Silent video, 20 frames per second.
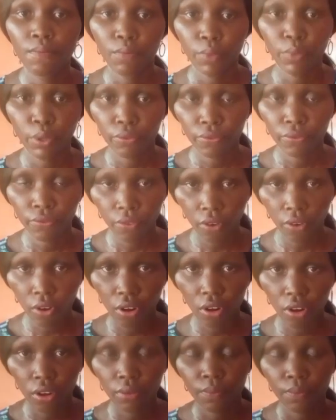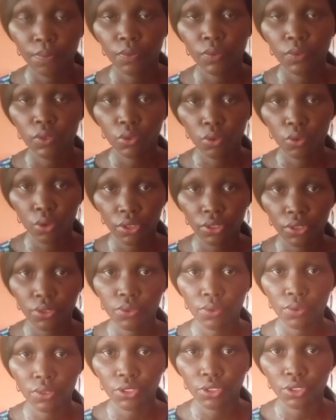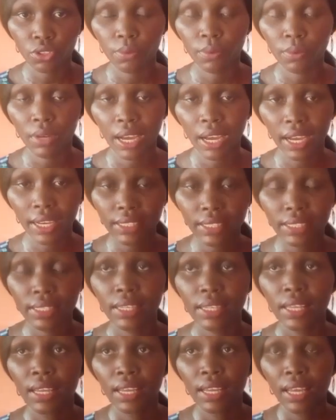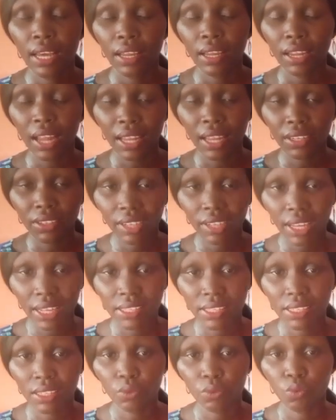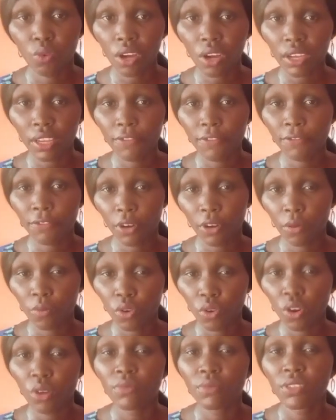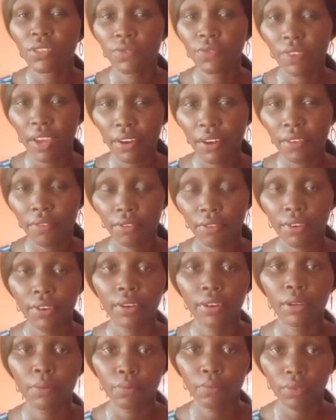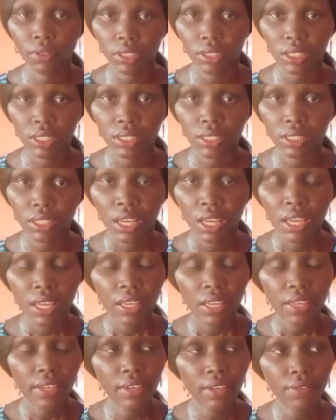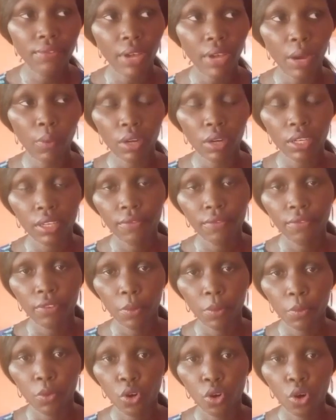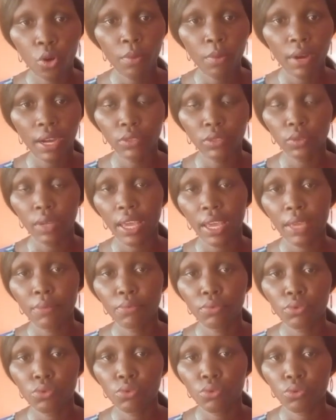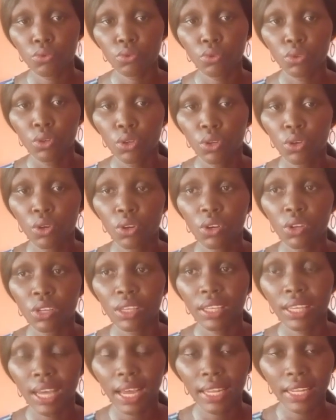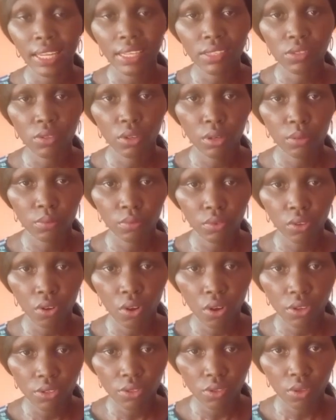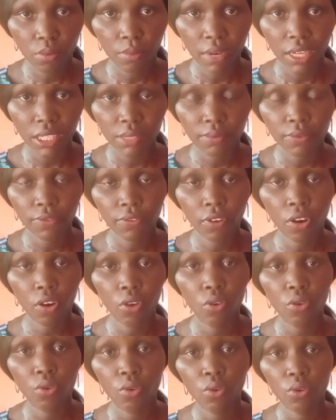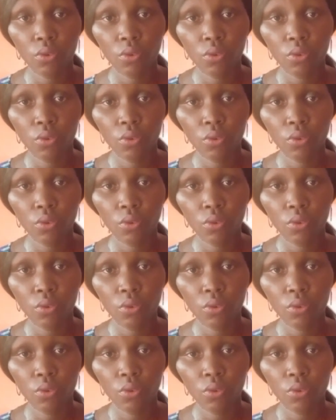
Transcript: before going to a shop. And another thing, working from home is very, very important. If you are working from home and you are able to gather some customers before